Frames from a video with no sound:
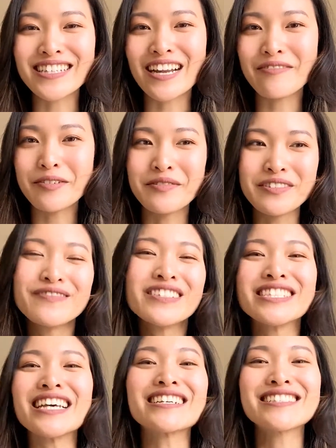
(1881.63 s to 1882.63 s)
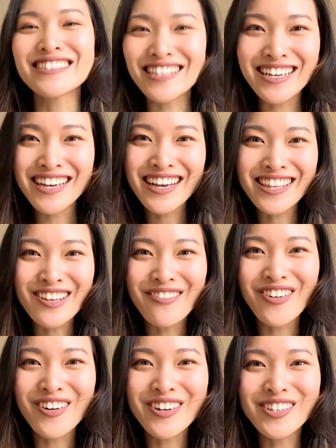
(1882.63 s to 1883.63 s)
and everyone was like singing at the
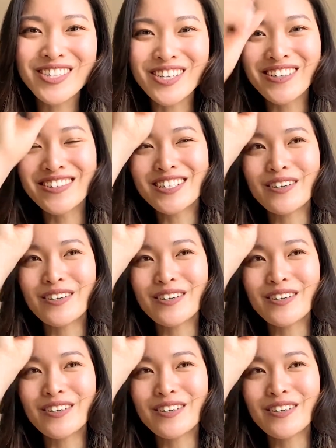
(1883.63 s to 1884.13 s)
photo shoot.